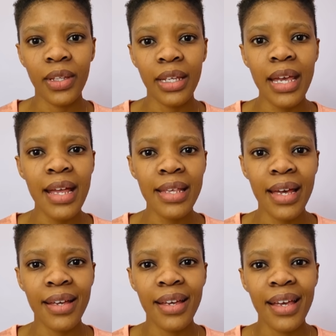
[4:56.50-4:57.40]
Kenya.
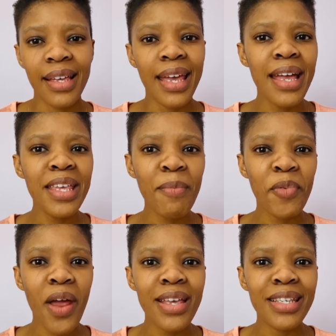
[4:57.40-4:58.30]
Kenya
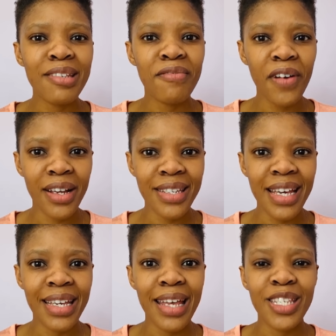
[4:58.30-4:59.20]
praises fight
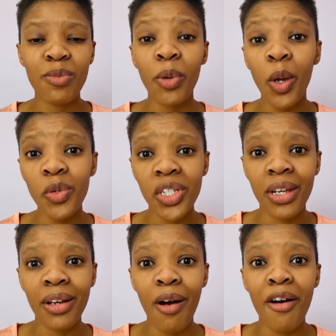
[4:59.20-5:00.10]
against
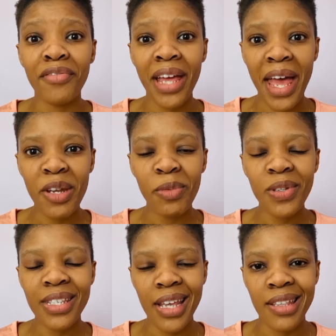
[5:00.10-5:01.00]
poaching after animal
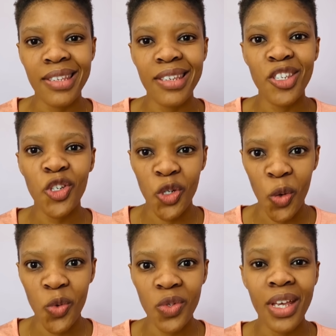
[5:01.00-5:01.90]
census
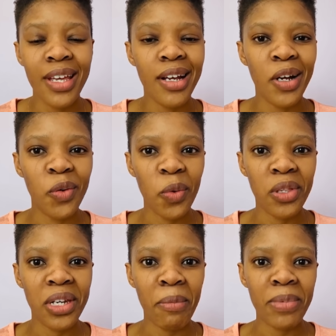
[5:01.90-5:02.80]
shows a growth
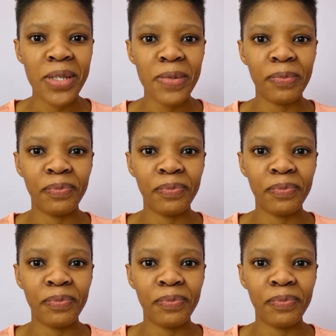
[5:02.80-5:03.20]
in numbers.